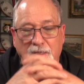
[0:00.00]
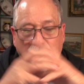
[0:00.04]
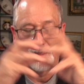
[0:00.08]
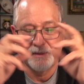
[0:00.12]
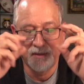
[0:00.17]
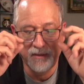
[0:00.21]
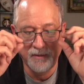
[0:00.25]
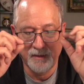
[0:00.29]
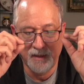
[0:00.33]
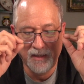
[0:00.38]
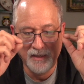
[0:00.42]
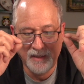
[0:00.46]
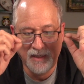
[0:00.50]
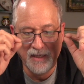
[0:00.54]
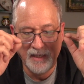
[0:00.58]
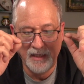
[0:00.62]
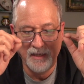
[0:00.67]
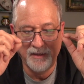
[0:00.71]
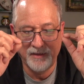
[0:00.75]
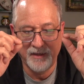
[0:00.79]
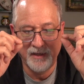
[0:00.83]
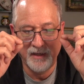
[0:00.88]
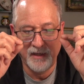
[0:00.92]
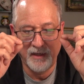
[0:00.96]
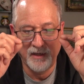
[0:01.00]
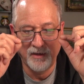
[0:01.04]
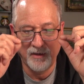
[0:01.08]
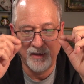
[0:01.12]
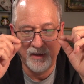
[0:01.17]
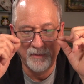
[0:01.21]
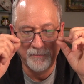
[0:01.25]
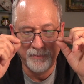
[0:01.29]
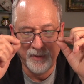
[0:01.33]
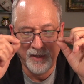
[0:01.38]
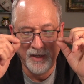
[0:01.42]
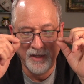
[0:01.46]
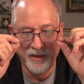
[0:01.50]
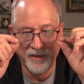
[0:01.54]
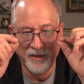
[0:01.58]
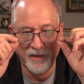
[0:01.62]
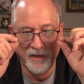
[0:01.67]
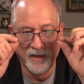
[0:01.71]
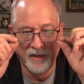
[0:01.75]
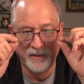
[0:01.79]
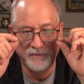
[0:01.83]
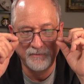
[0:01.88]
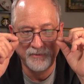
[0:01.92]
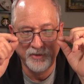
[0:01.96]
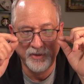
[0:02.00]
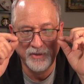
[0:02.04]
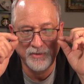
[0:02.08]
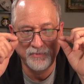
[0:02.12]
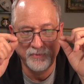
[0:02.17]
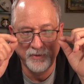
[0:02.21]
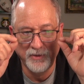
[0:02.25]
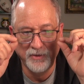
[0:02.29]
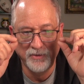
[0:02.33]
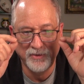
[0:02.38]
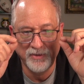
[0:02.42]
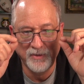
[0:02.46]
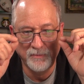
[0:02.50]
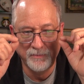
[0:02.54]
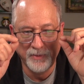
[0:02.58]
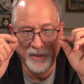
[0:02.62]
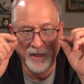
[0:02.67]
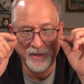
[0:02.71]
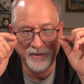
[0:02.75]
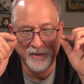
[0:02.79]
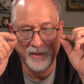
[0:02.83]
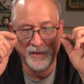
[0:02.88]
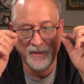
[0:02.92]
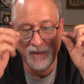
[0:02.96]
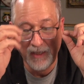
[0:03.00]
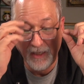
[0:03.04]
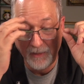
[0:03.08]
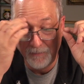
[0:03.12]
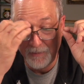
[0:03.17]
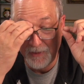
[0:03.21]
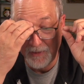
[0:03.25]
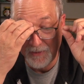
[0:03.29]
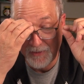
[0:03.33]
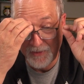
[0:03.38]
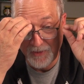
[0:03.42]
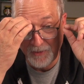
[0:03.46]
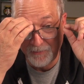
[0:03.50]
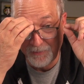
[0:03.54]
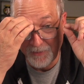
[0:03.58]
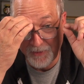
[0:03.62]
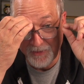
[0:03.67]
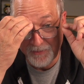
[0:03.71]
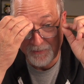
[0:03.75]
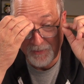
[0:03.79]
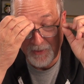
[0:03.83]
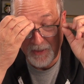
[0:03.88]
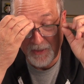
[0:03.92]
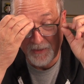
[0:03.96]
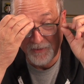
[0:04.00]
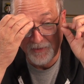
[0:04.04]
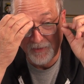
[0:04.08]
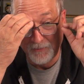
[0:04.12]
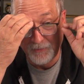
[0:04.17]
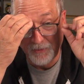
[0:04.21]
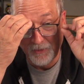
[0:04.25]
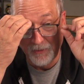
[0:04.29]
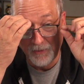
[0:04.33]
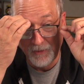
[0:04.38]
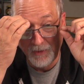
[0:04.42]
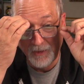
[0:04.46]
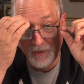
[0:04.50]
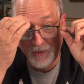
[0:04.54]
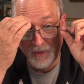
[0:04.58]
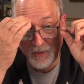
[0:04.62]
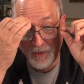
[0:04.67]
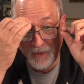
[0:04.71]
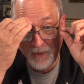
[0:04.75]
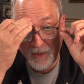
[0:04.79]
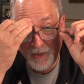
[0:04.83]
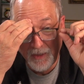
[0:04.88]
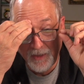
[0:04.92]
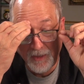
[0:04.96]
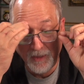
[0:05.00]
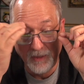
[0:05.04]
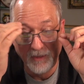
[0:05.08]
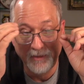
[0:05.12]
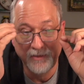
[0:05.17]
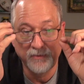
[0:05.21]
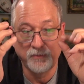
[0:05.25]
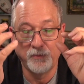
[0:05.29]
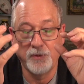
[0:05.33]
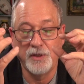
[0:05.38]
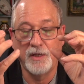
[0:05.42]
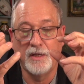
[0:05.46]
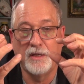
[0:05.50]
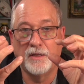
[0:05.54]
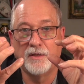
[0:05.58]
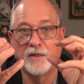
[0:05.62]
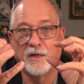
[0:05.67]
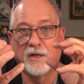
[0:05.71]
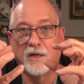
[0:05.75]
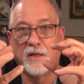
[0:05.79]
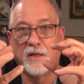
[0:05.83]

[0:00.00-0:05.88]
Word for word: The, the key thing here in Python, just we're using Python to keep it as simple as possible, is we the,